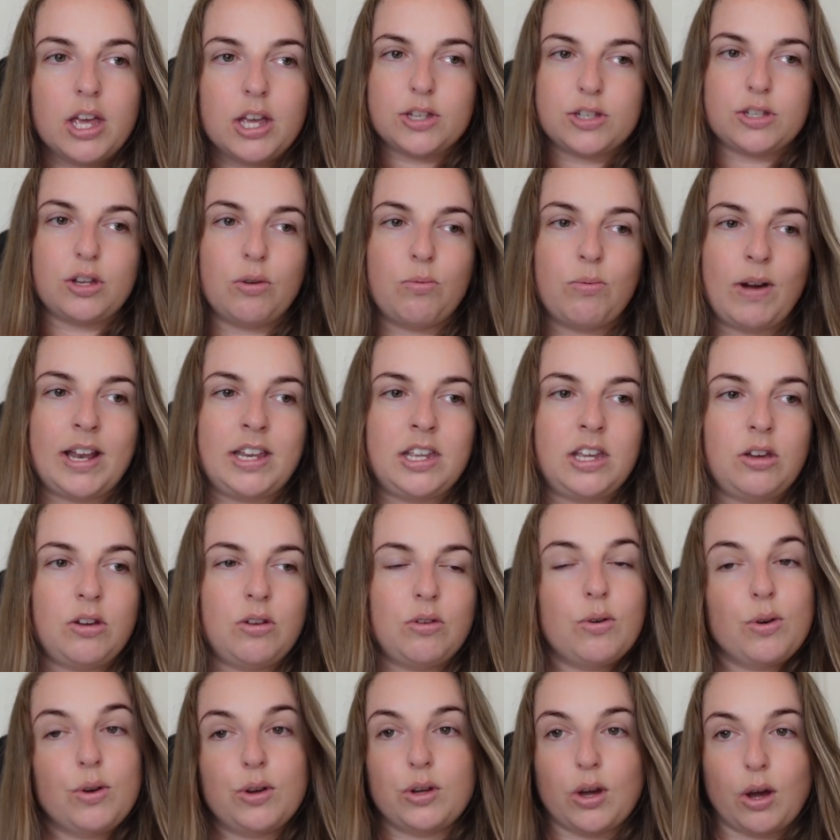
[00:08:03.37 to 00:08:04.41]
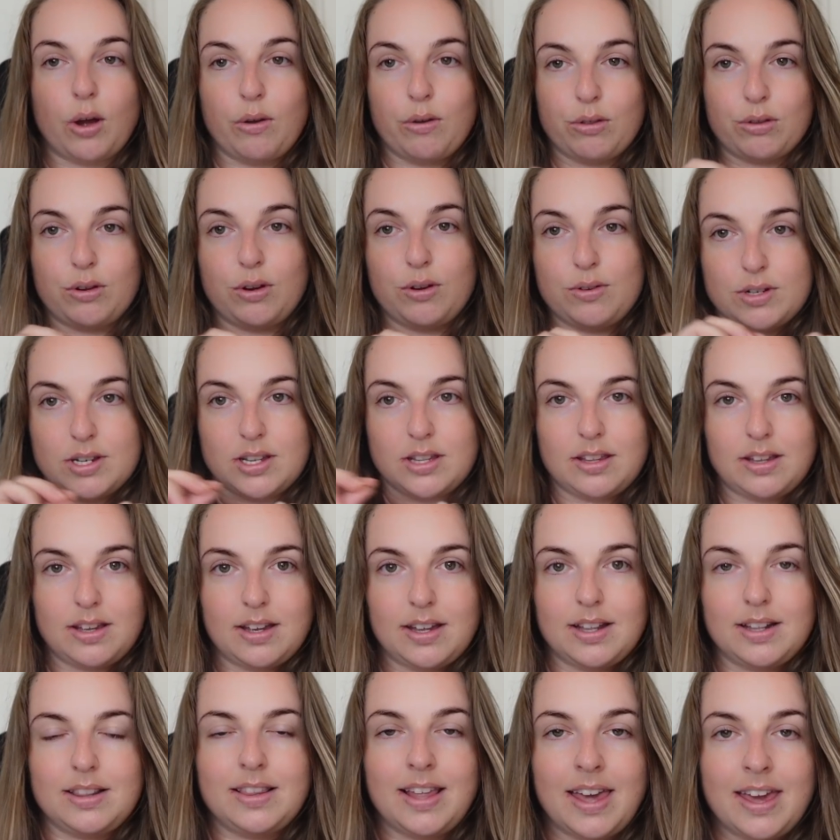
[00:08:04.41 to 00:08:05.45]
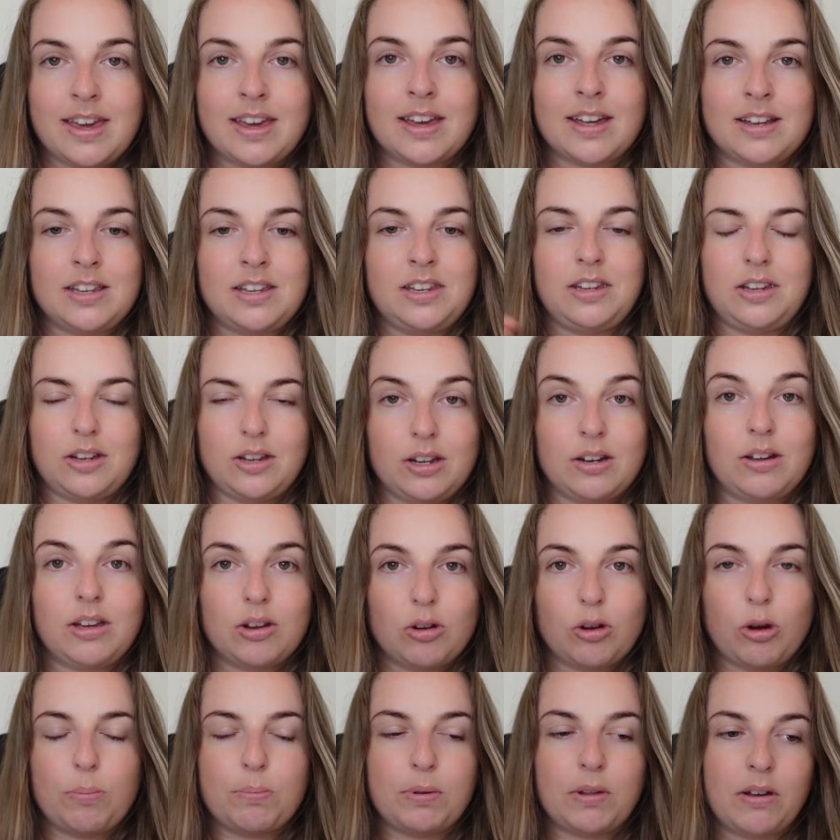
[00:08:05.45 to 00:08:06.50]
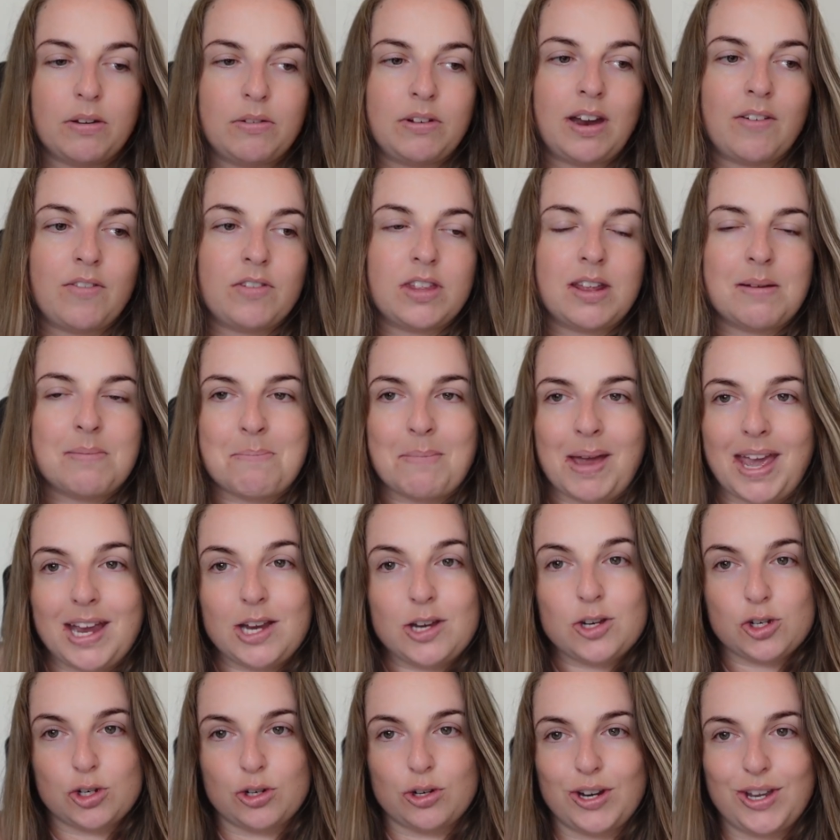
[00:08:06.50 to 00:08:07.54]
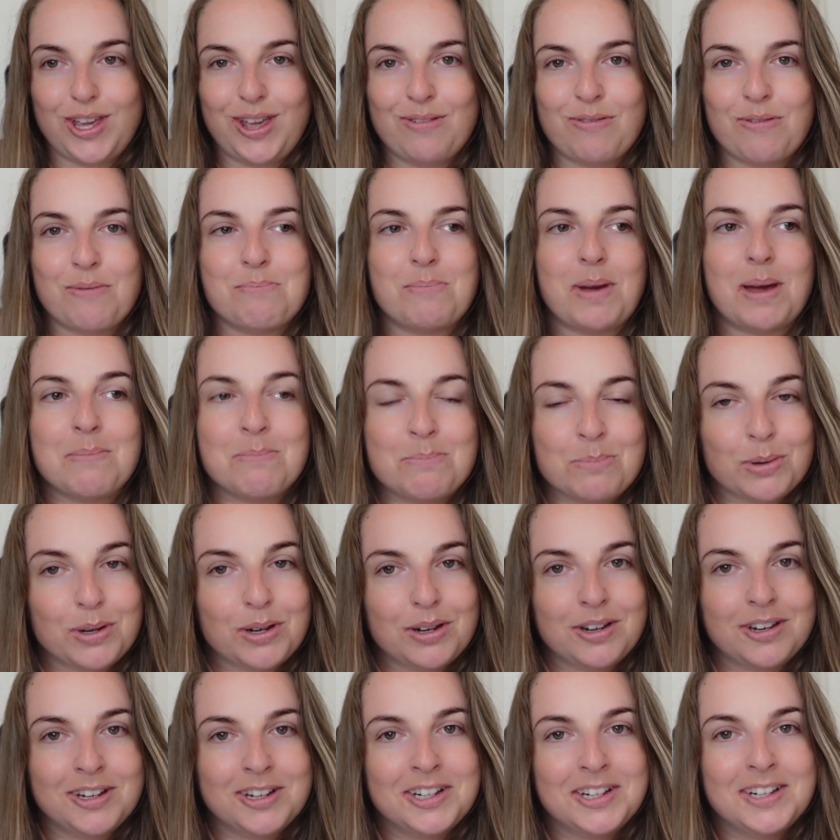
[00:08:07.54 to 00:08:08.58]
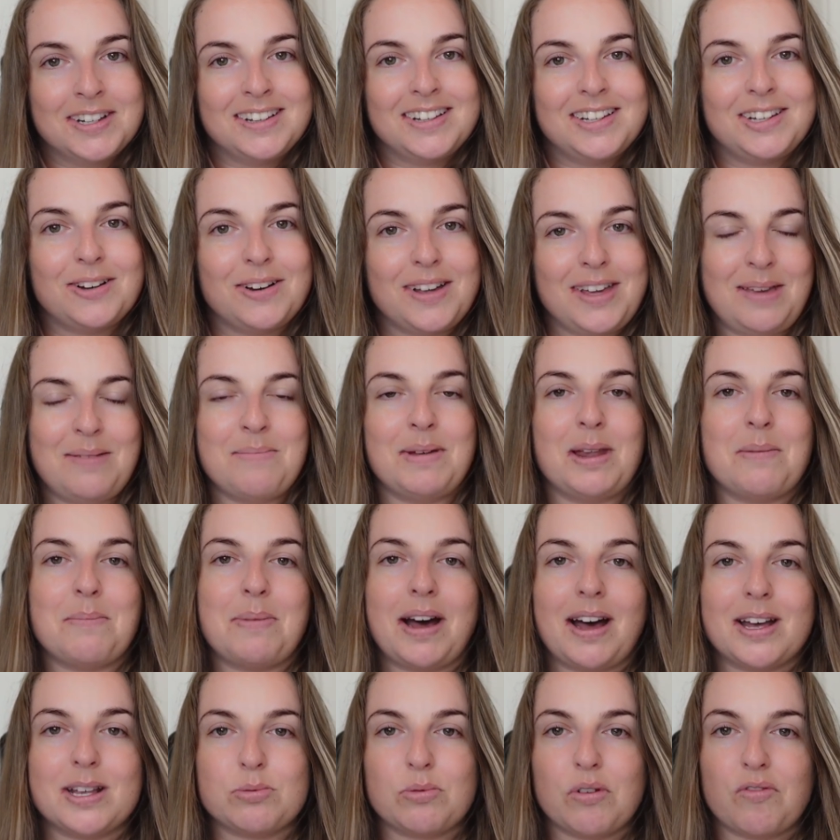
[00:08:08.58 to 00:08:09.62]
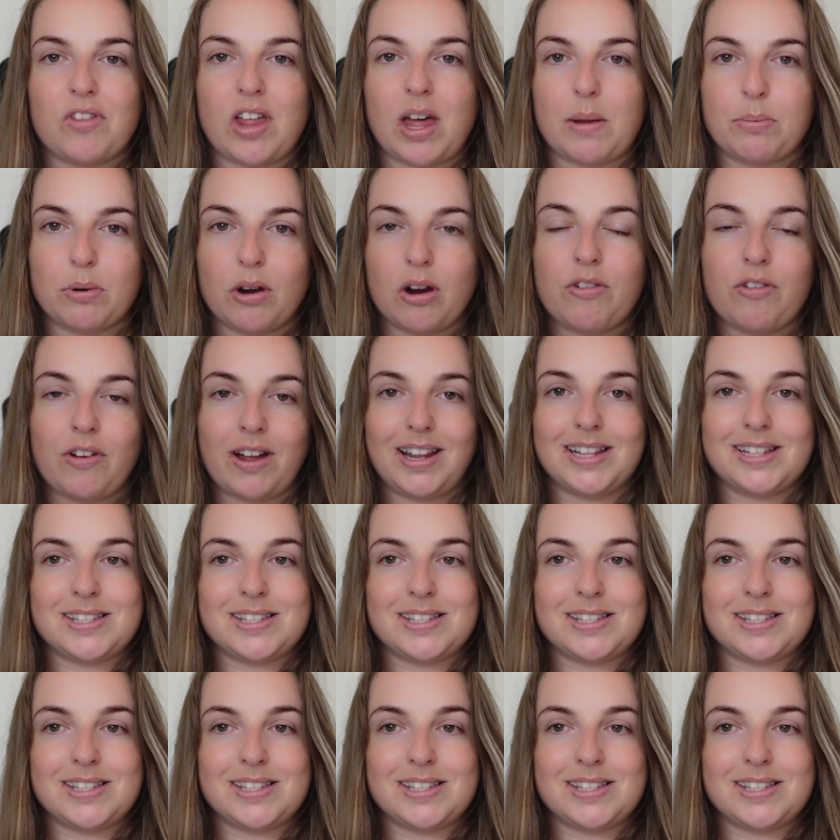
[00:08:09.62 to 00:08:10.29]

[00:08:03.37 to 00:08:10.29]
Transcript: so when you go through to the link and, you know, you're uploading everything, make sure you remember your email and password for that profile.